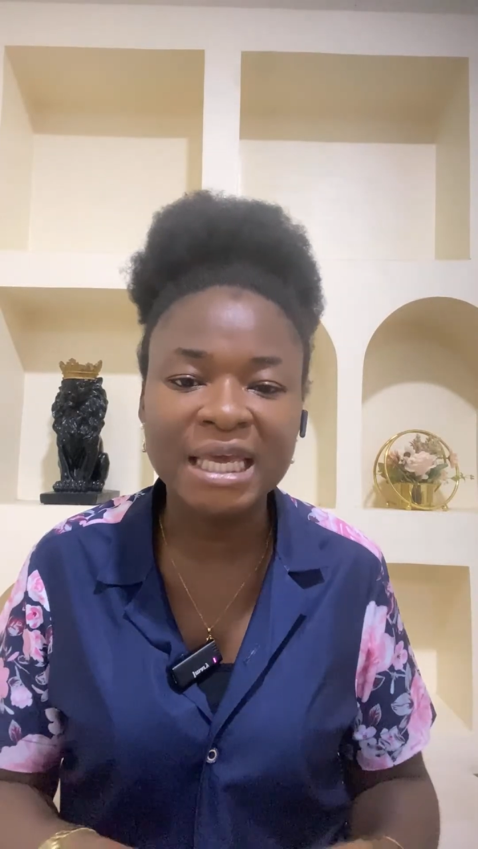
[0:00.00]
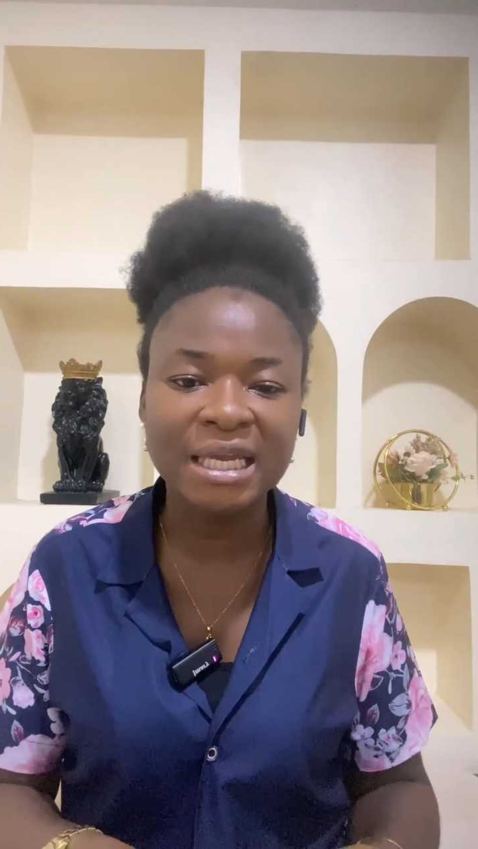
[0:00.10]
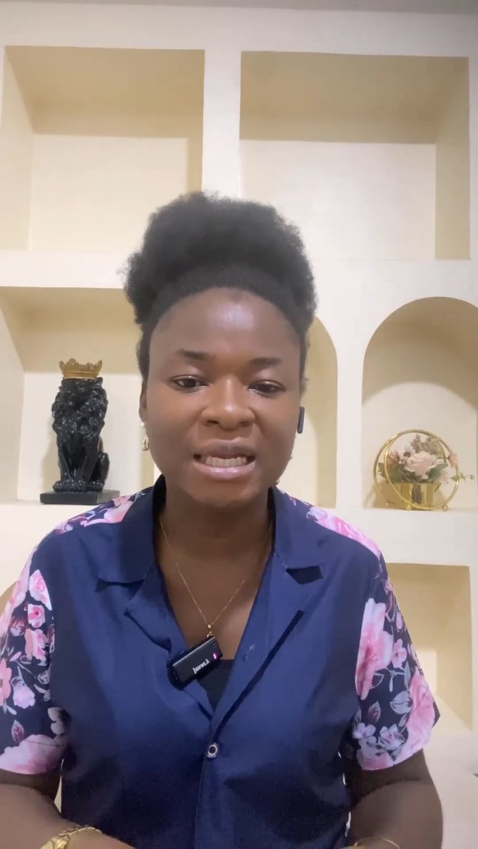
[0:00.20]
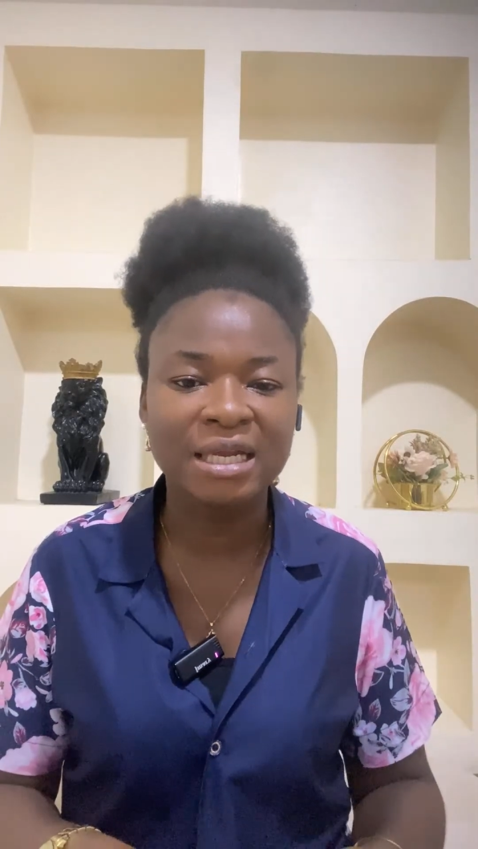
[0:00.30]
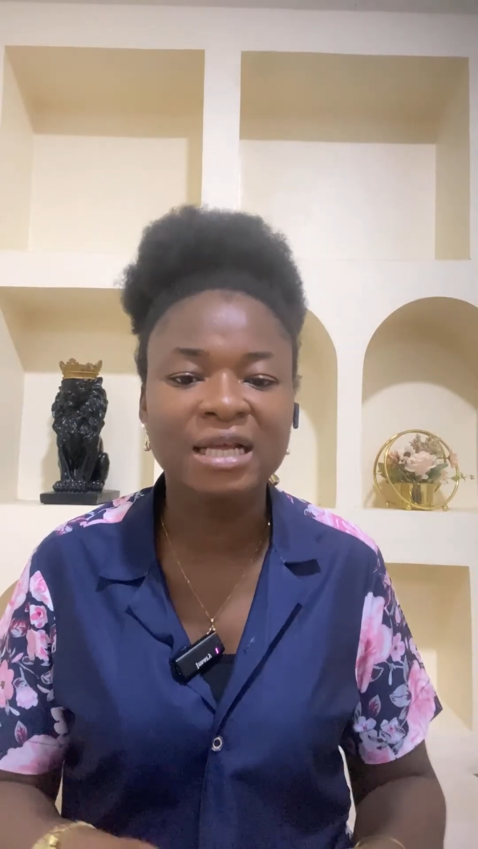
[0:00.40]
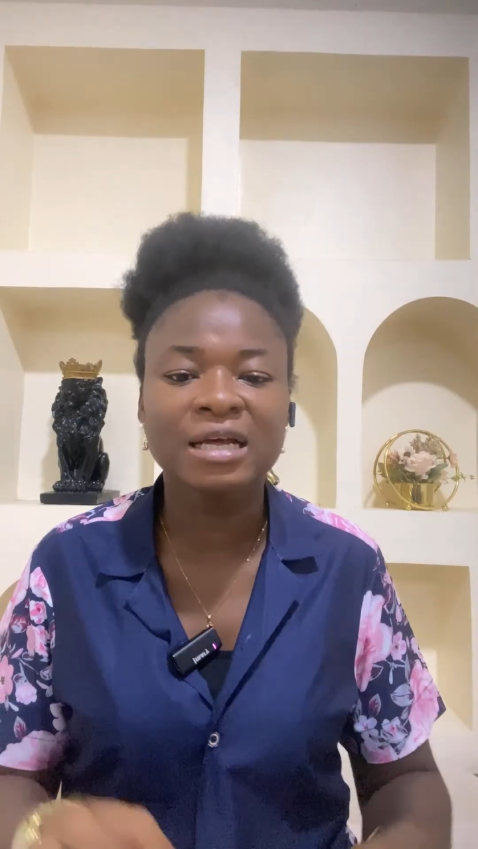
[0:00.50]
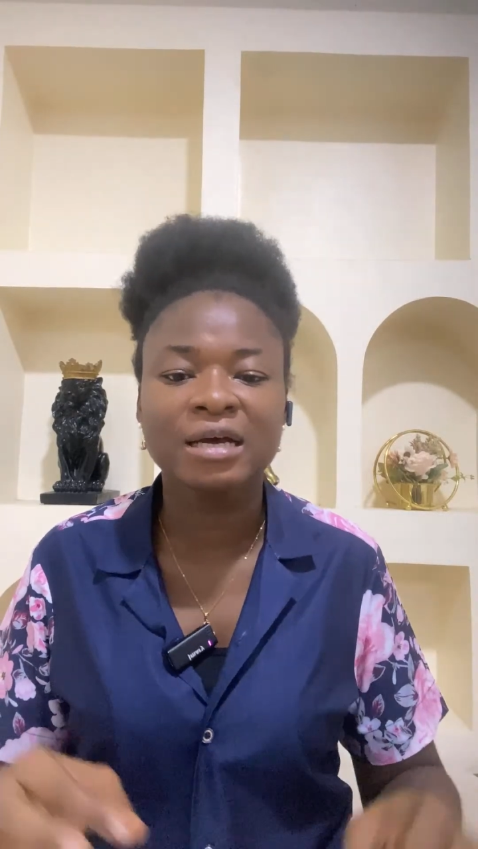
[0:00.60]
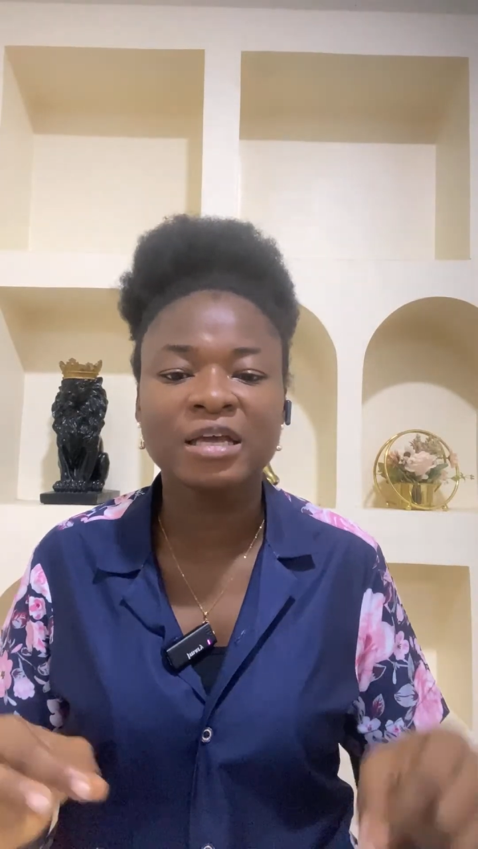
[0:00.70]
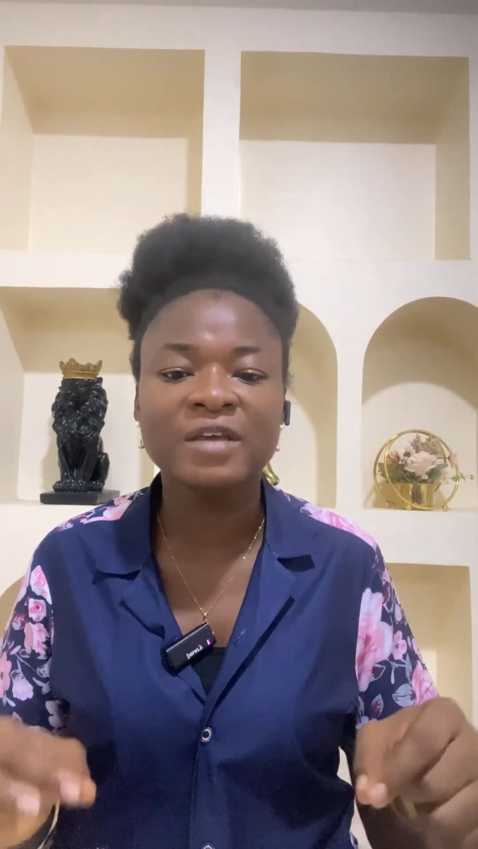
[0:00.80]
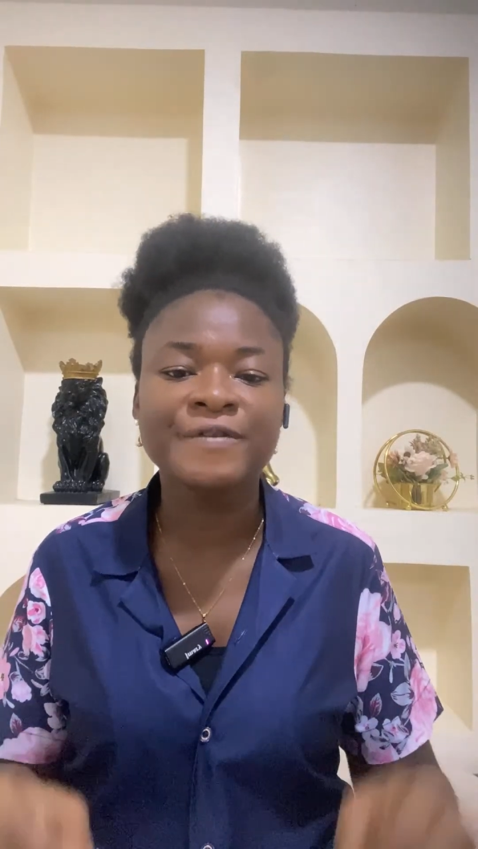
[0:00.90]
baking
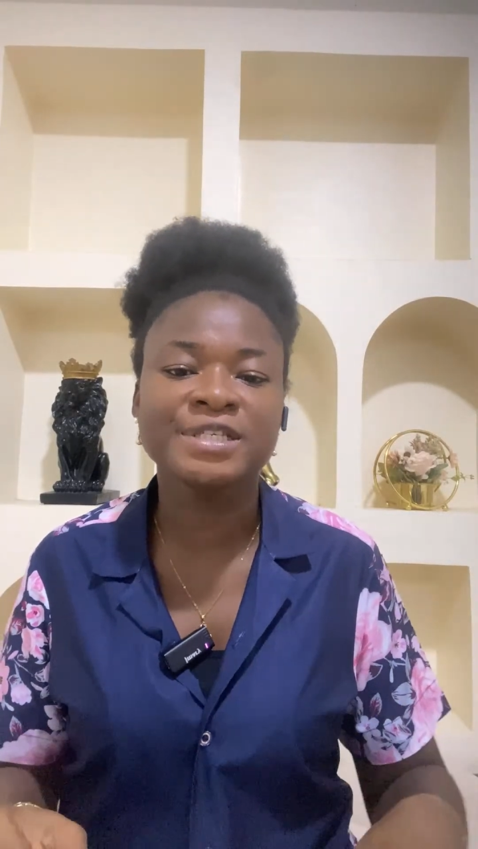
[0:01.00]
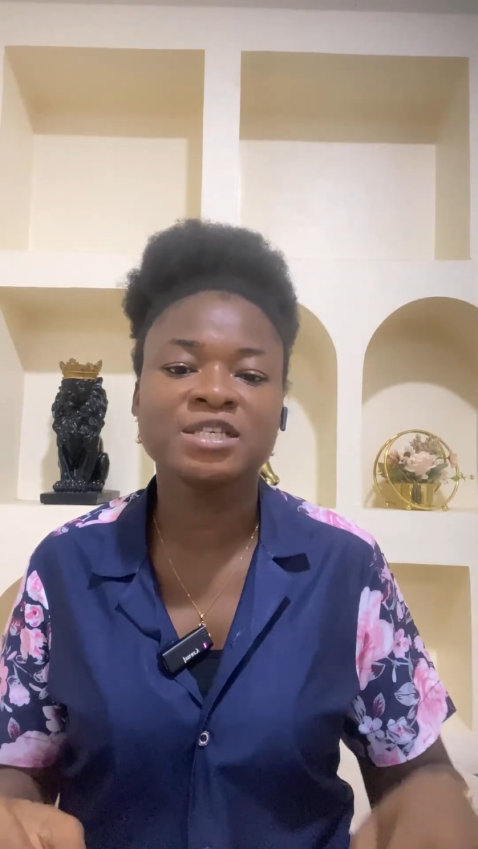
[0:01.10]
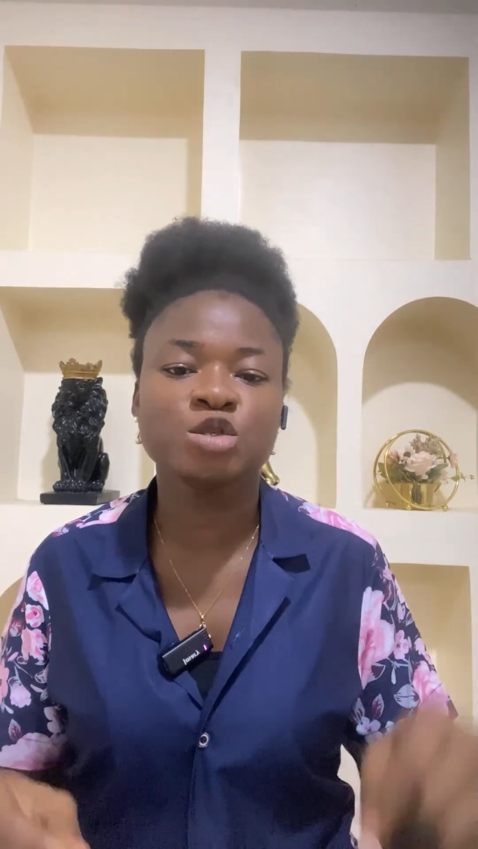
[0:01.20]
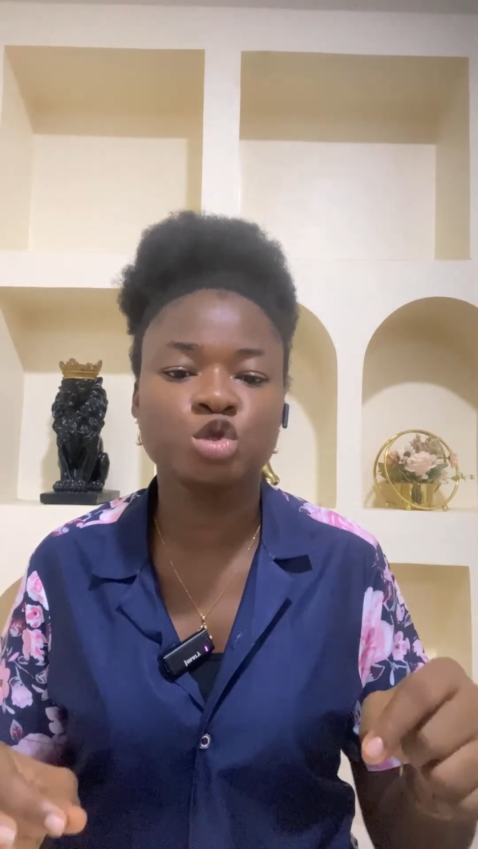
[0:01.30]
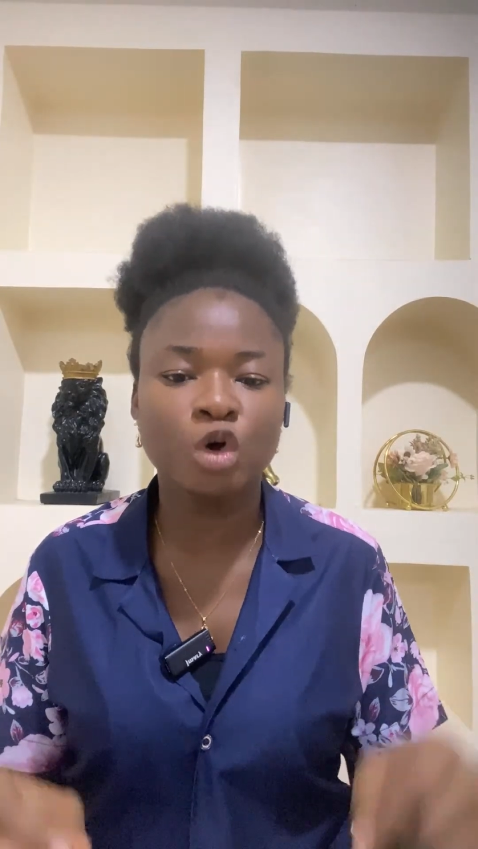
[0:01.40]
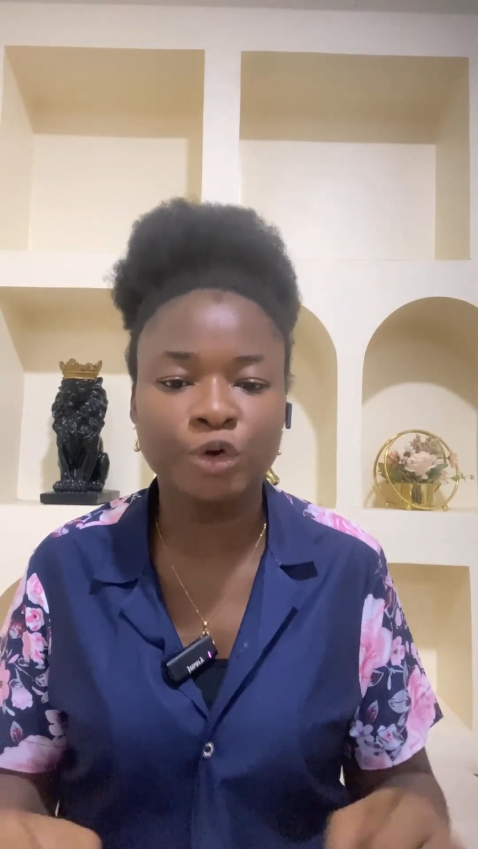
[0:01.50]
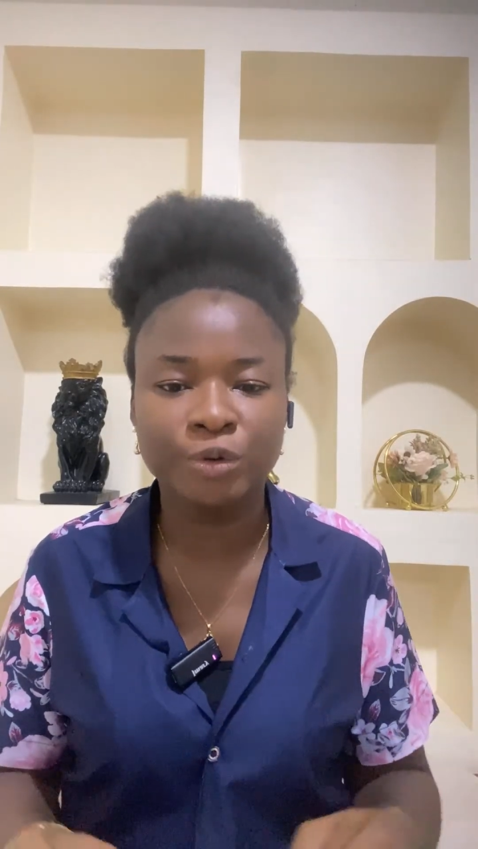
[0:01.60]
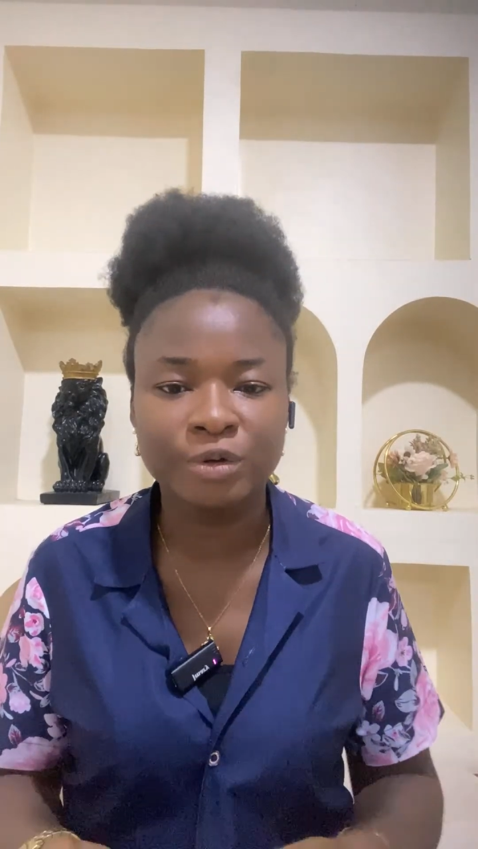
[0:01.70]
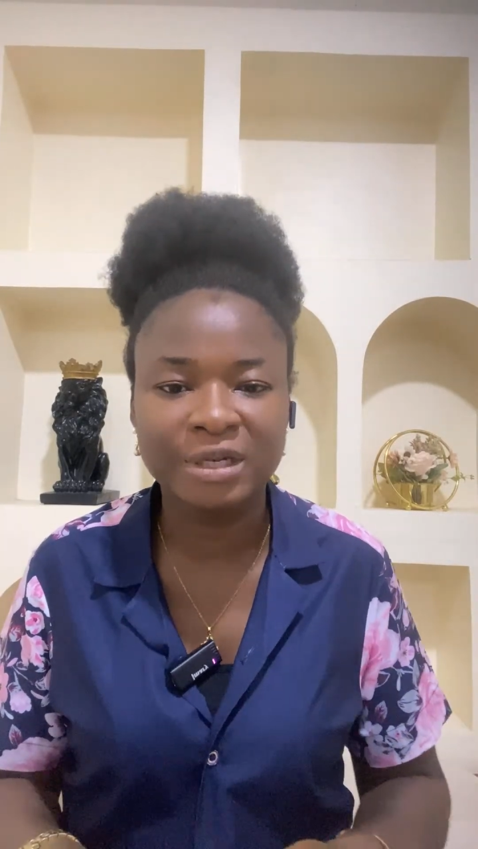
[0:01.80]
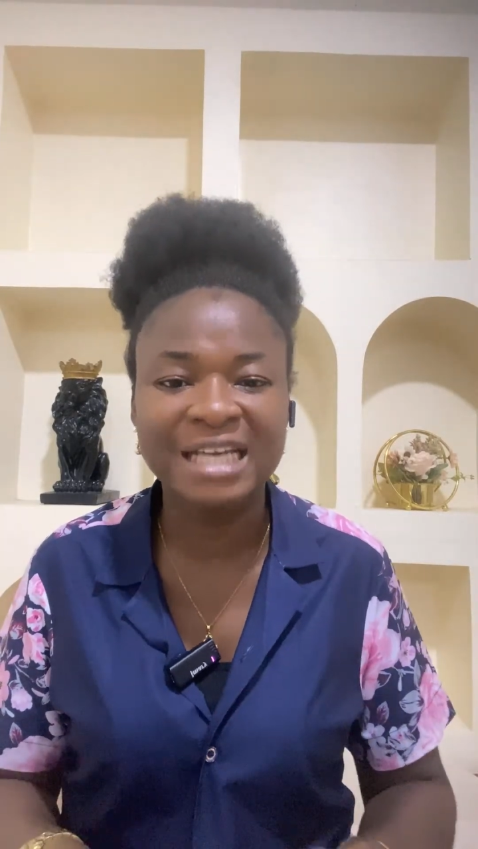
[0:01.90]
if it is
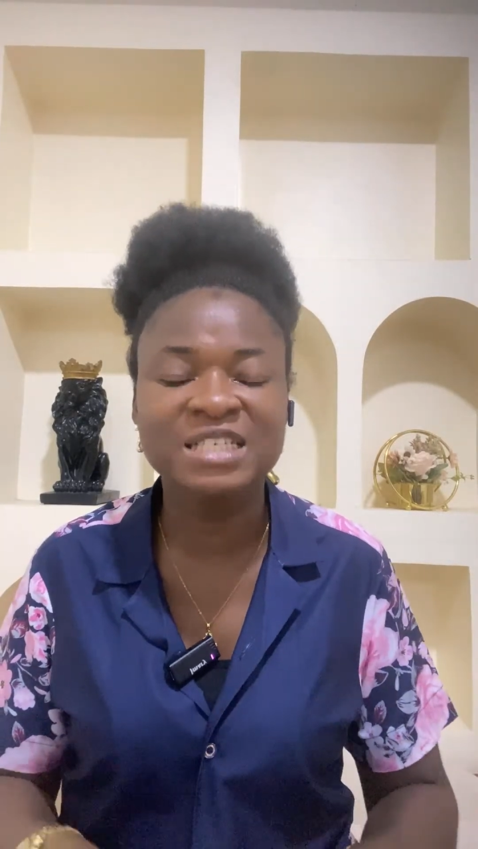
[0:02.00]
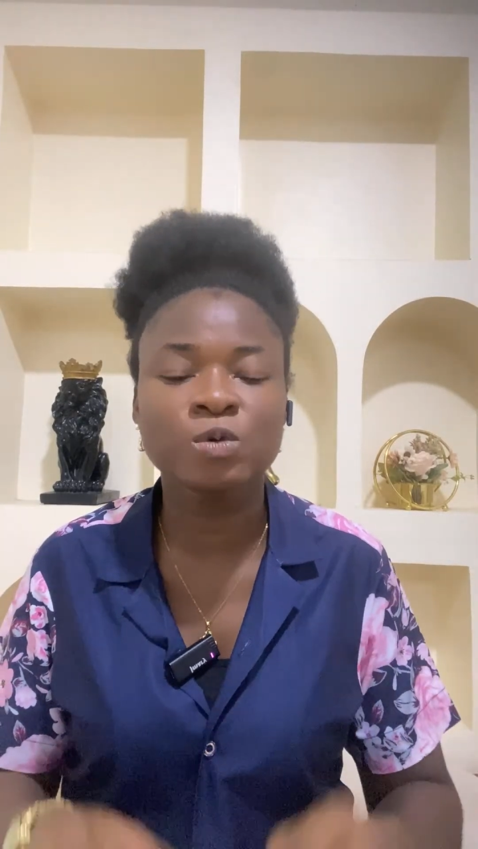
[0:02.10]
done.